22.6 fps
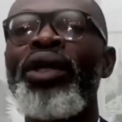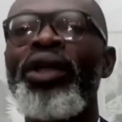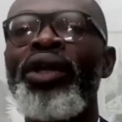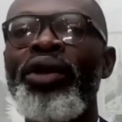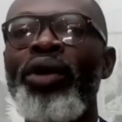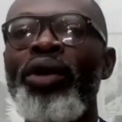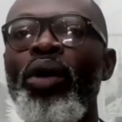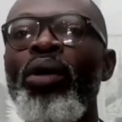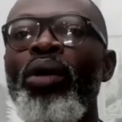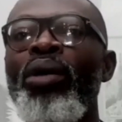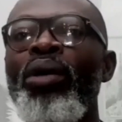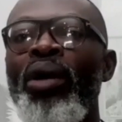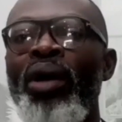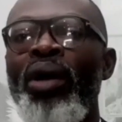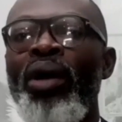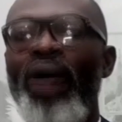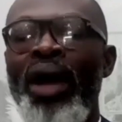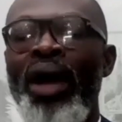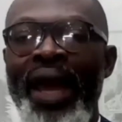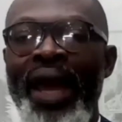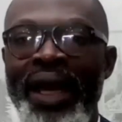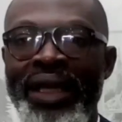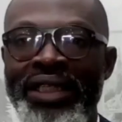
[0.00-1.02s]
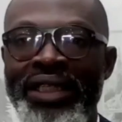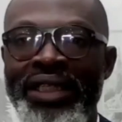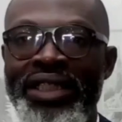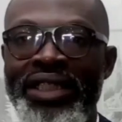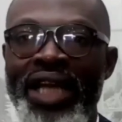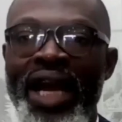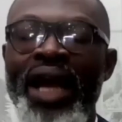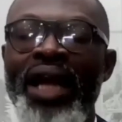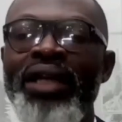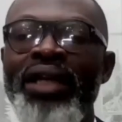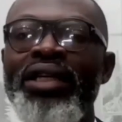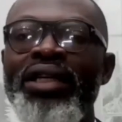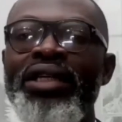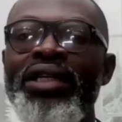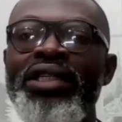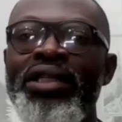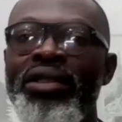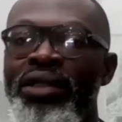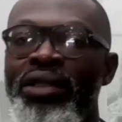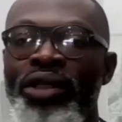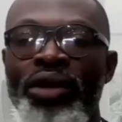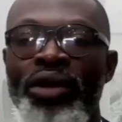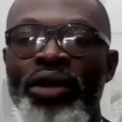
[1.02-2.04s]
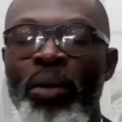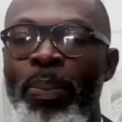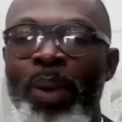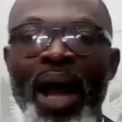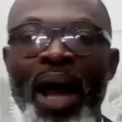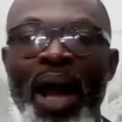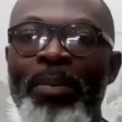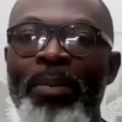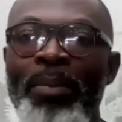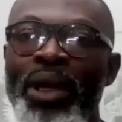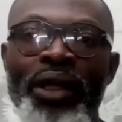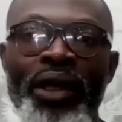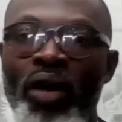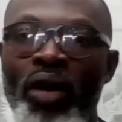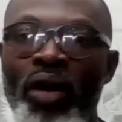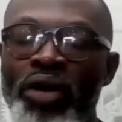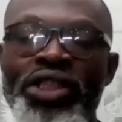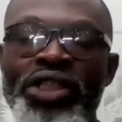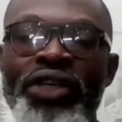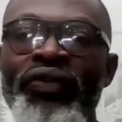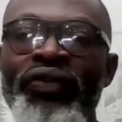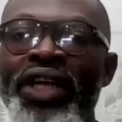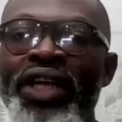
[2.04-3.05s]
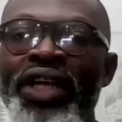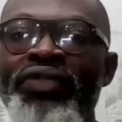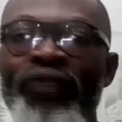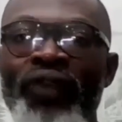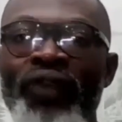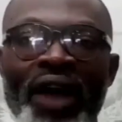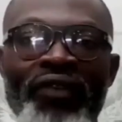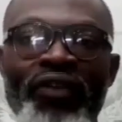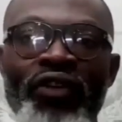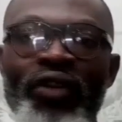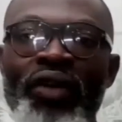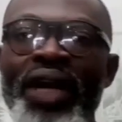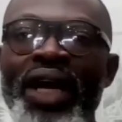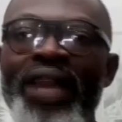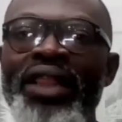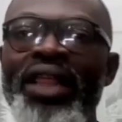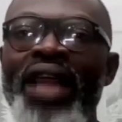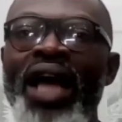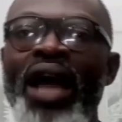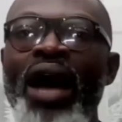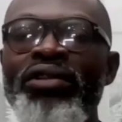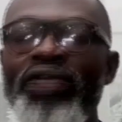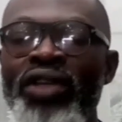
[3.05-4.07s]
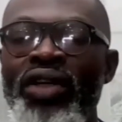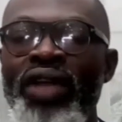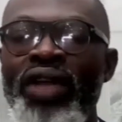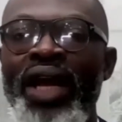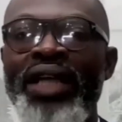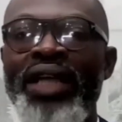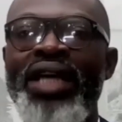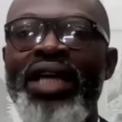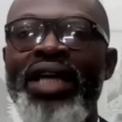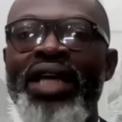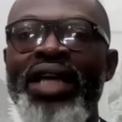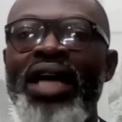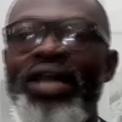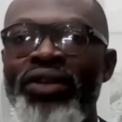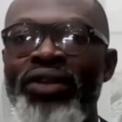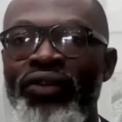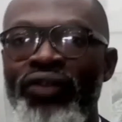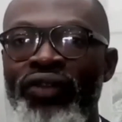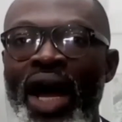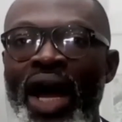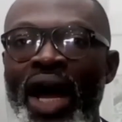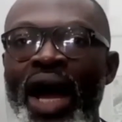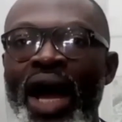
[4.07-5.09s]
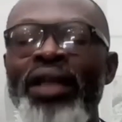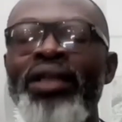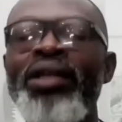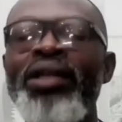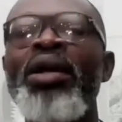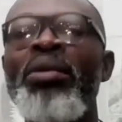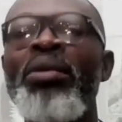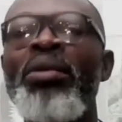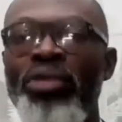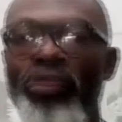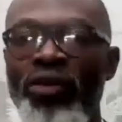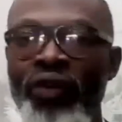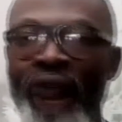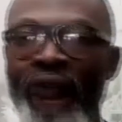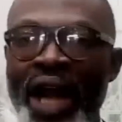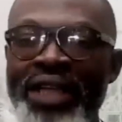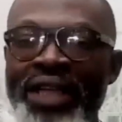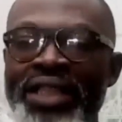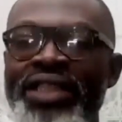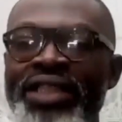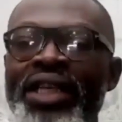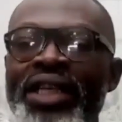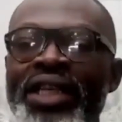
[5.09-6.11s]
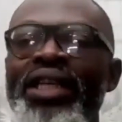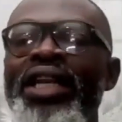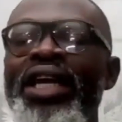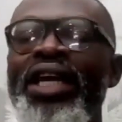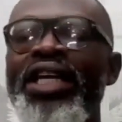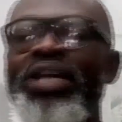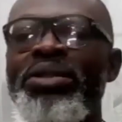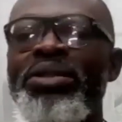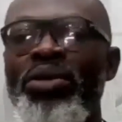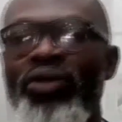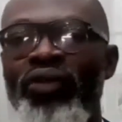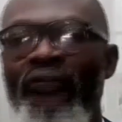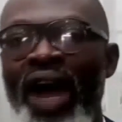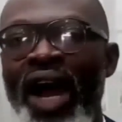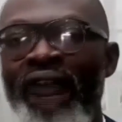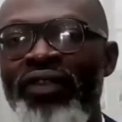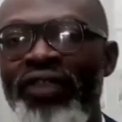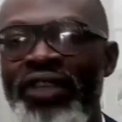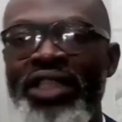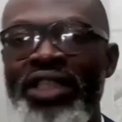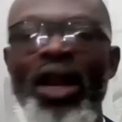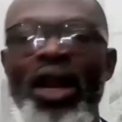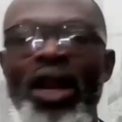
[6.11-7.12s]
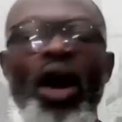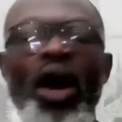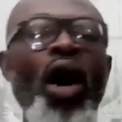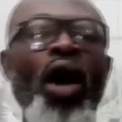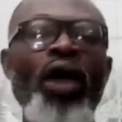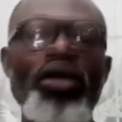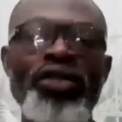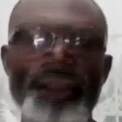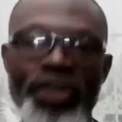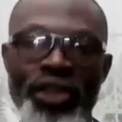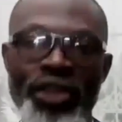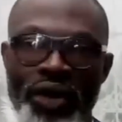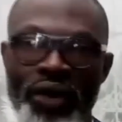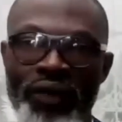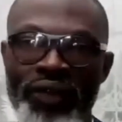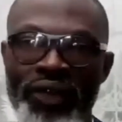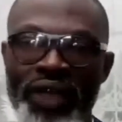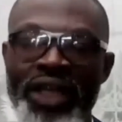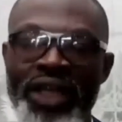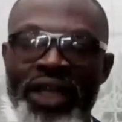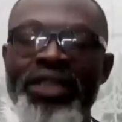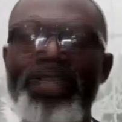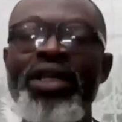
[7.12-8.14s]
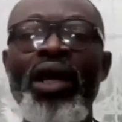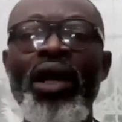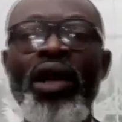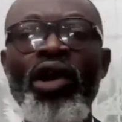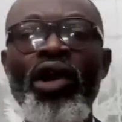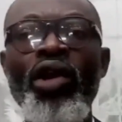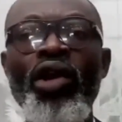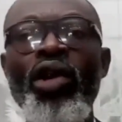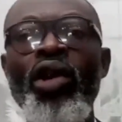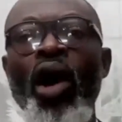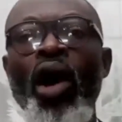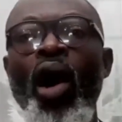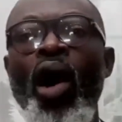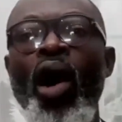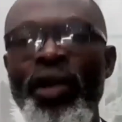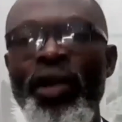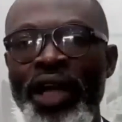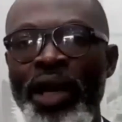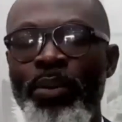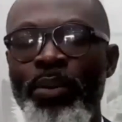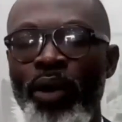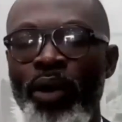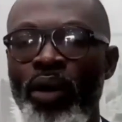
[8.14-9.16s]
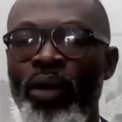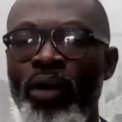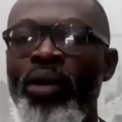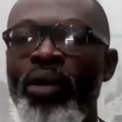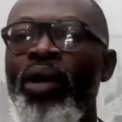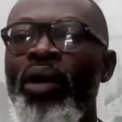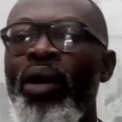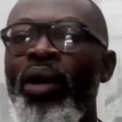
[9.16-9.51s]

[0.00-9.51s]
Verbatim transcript: You know, extend, you know, plant, cultivate 500,000 hectares of land, provide seedlings, provide fertilizer, all sort of things, laudable.